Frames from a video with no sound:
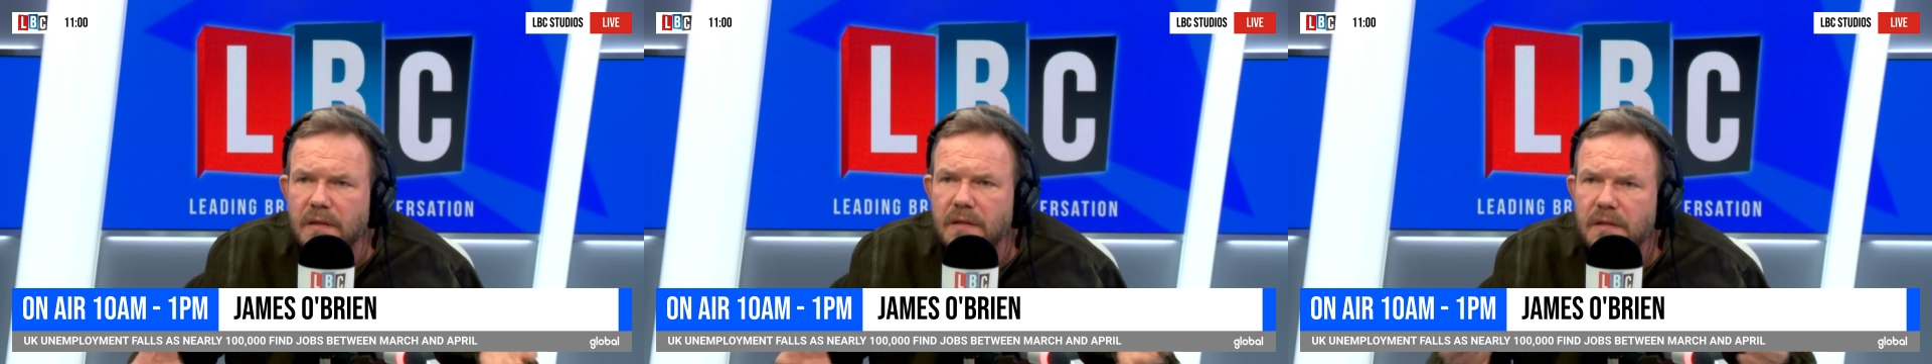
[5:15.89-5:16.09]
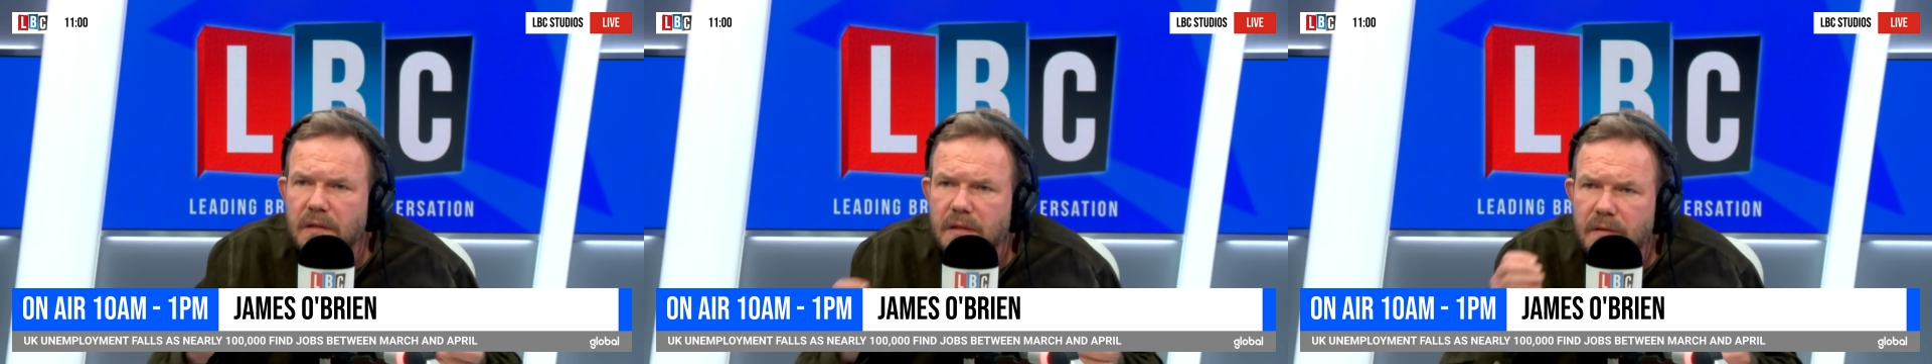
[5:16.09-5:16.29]

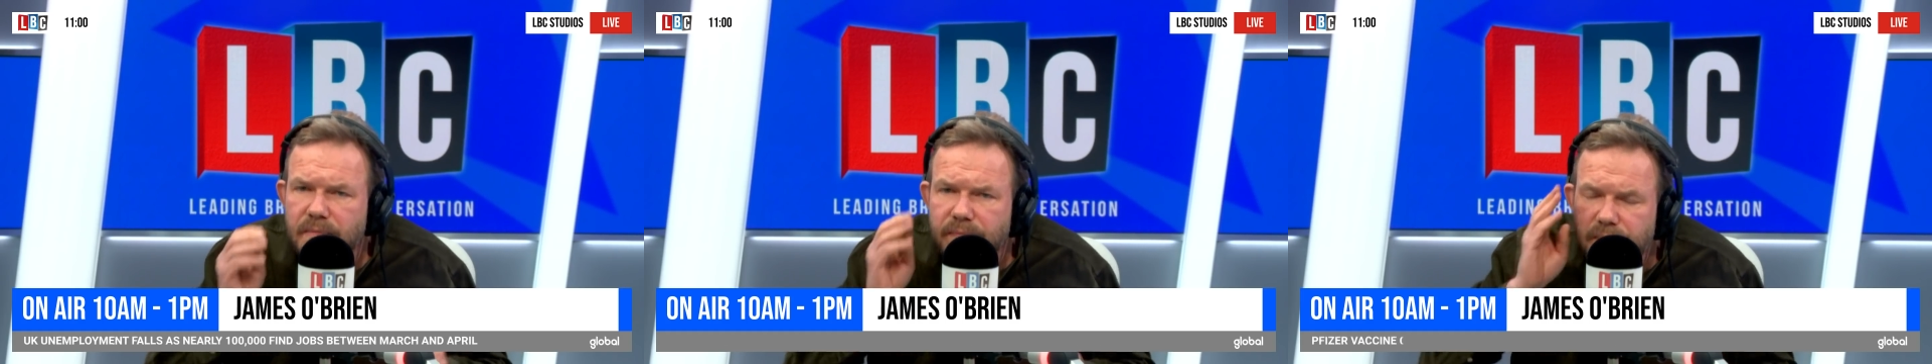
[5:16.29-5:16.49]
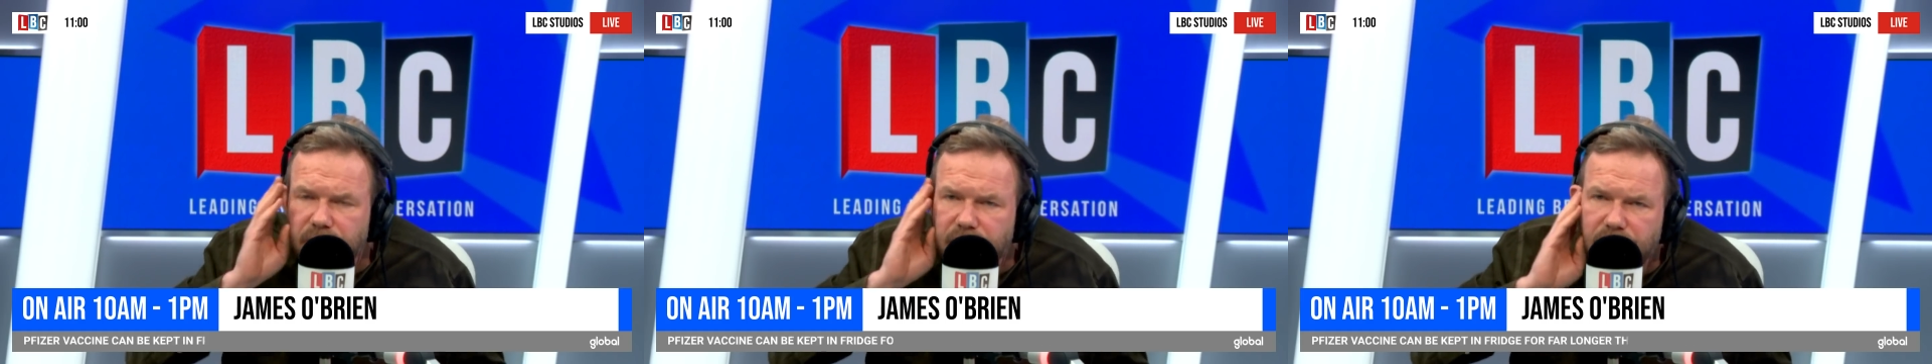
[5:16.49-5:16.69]
as
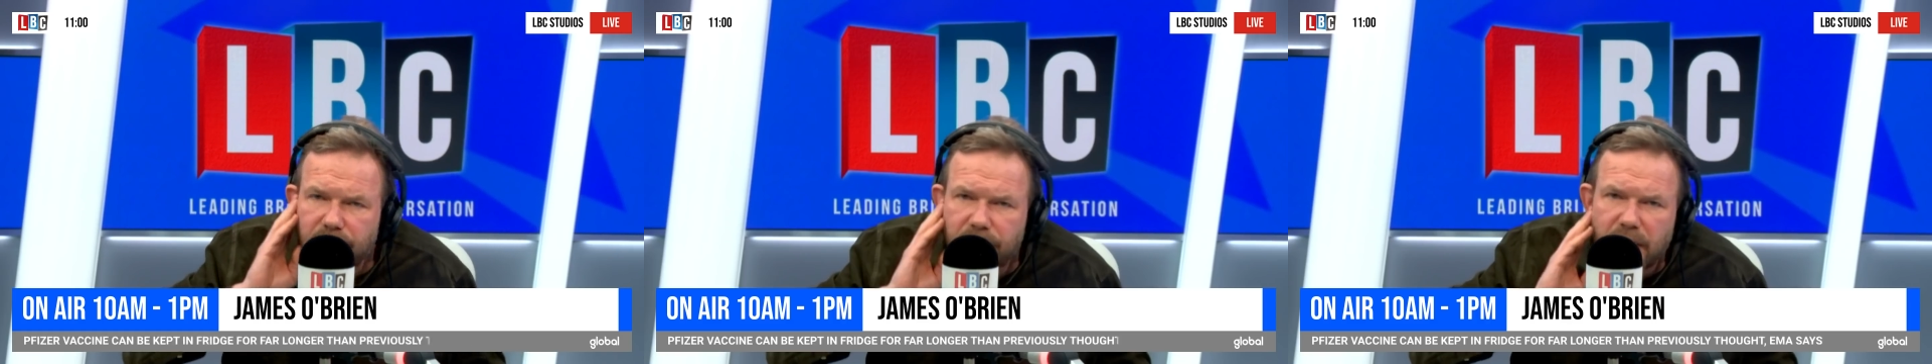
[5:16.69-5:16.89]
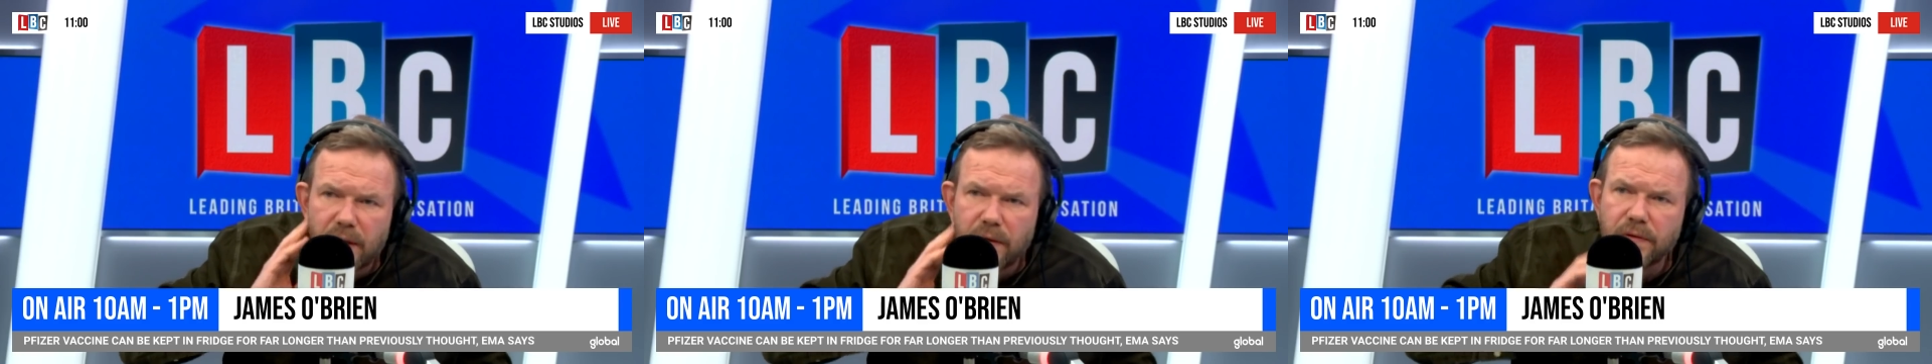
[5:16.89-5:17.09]

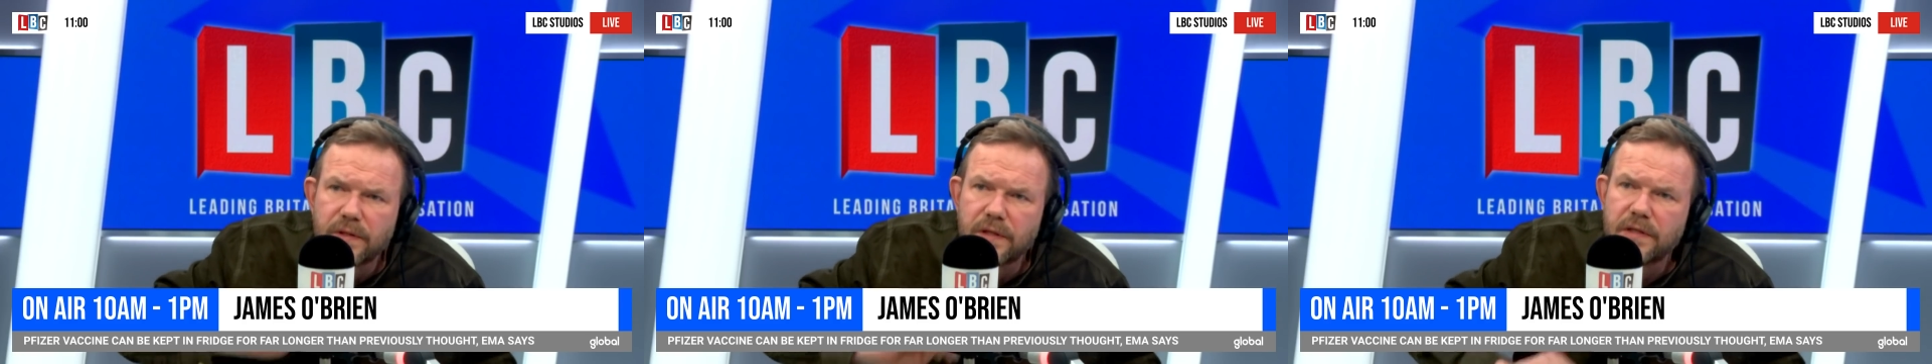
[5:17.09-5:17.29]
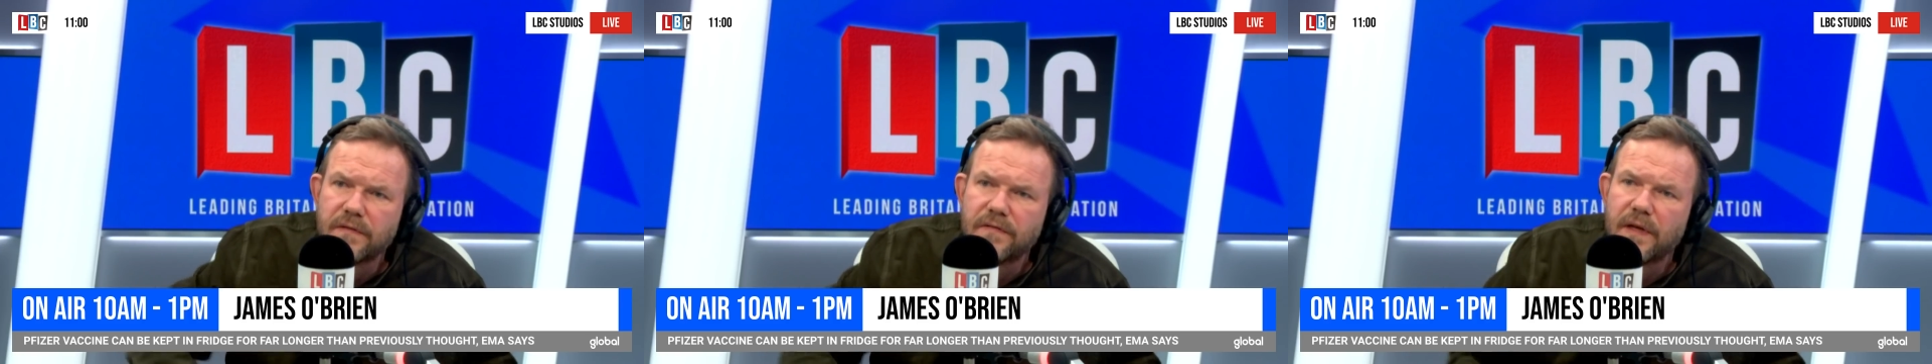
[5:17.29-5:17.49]

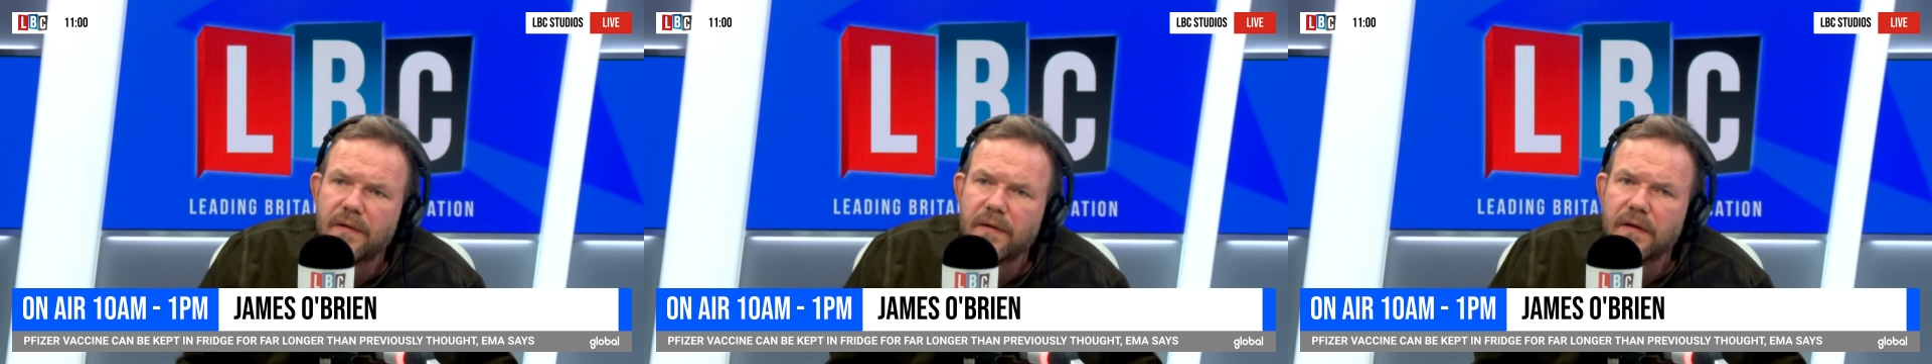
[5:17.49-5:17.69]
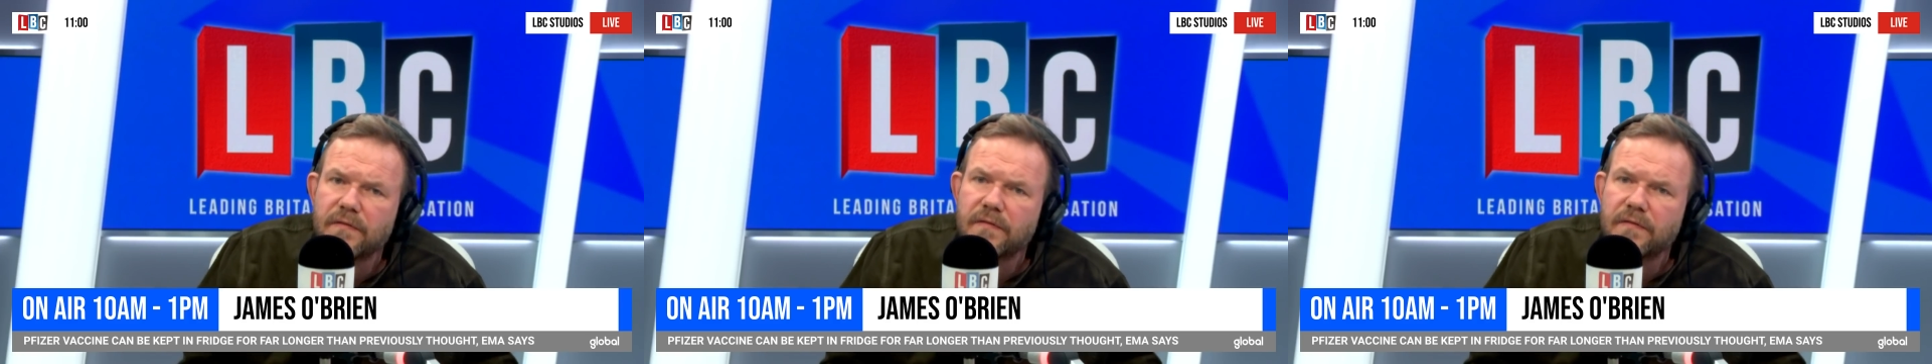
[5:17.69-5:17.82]
conscious of their own